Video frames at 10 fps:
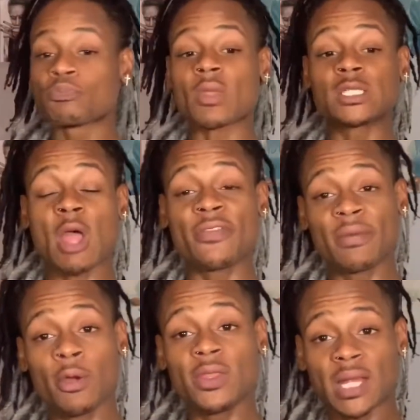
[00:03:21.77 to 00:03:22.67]
So at the
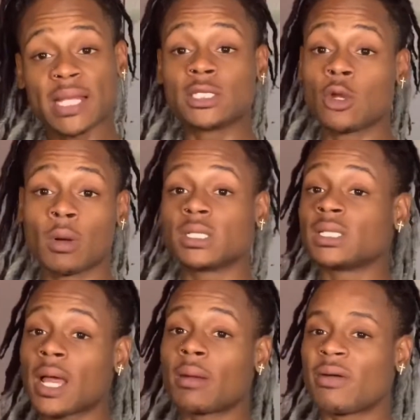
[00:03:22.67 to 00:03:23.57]
point that I still purchase
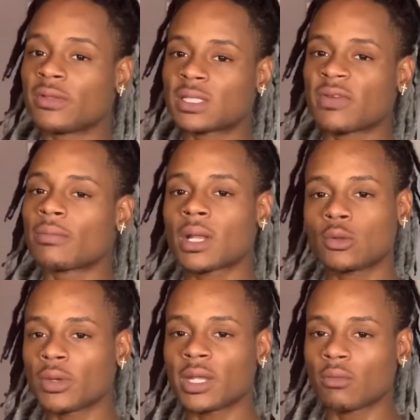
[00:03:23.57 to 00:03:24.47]
the item, I feel like I'm not
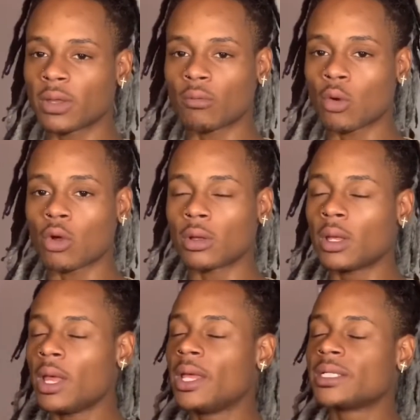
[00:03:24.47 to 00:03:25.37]
doing anything wrong.
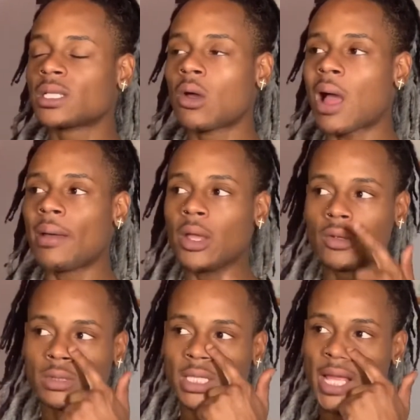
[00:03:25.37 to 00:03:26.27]
So I'm go
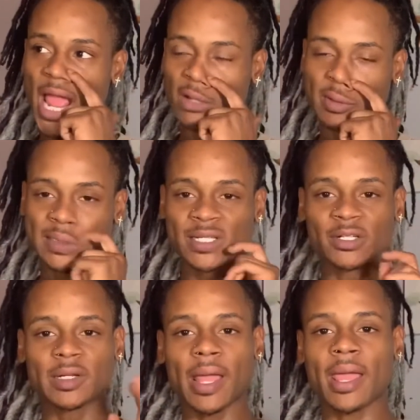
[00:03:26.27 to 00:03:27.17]
to the cash
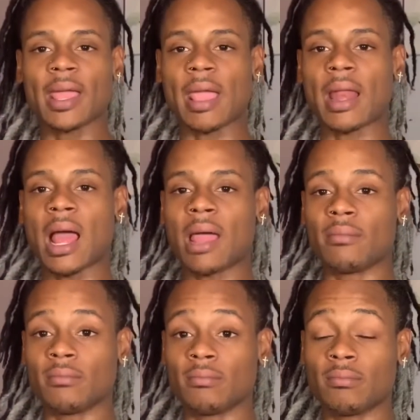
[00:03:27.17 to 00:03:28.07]
register and I'm